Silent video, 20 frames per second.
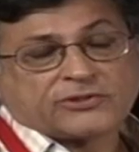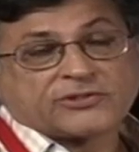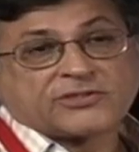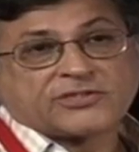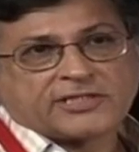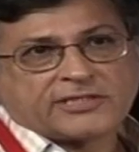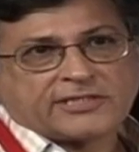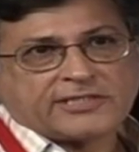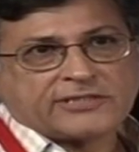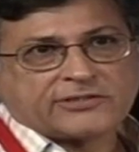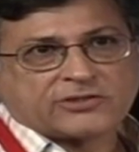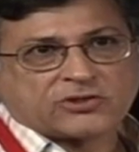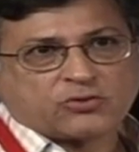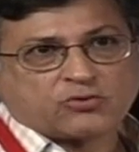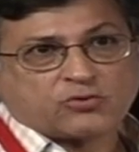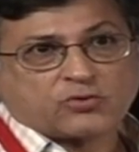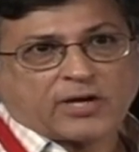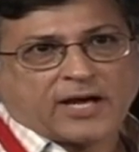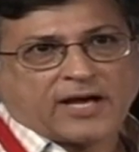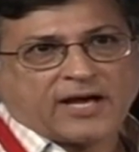cities
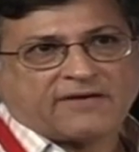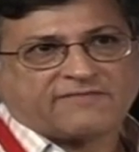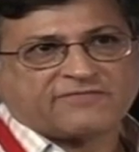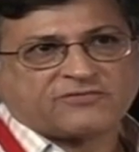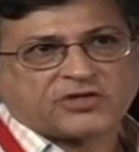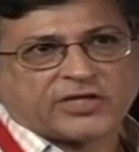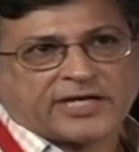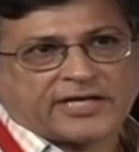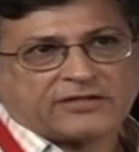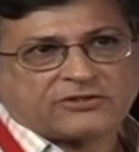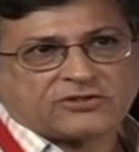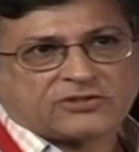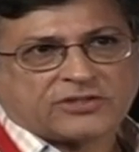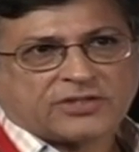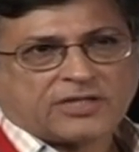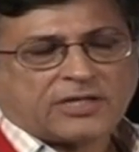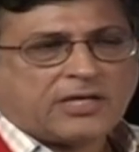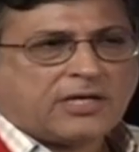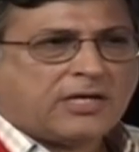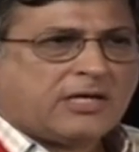look have changed.
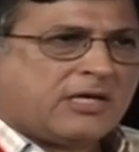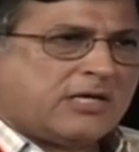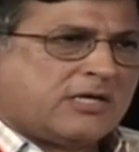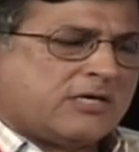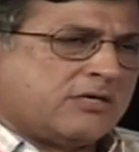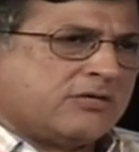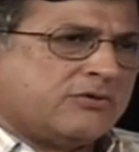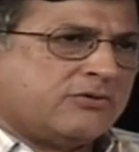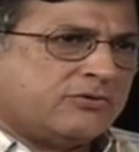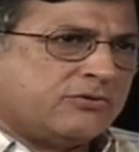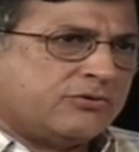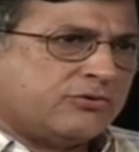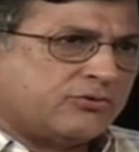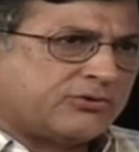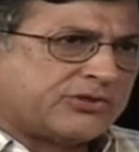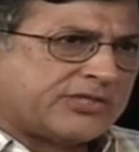You